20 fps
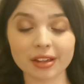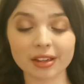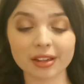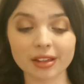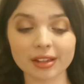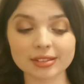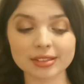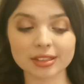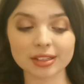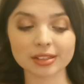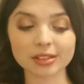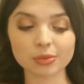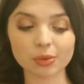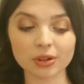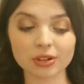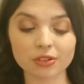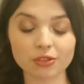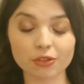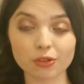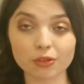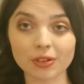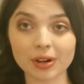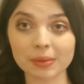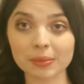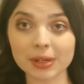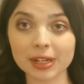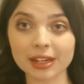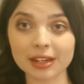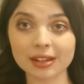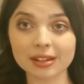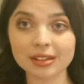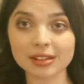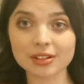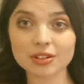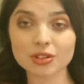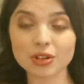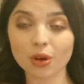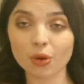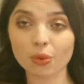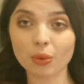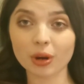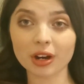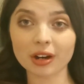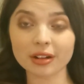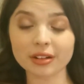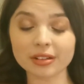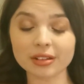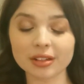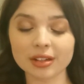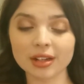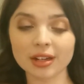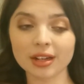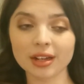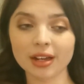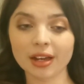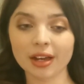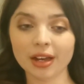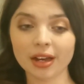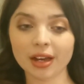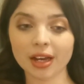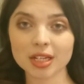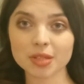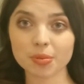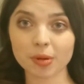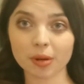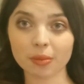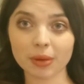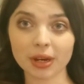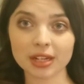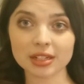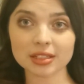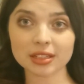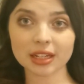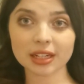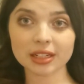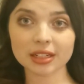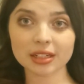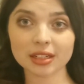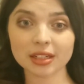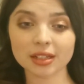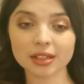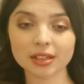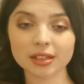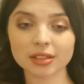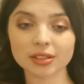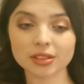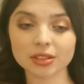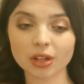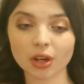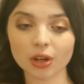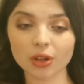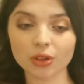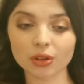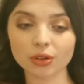into this wonderful family so well has been amazing. So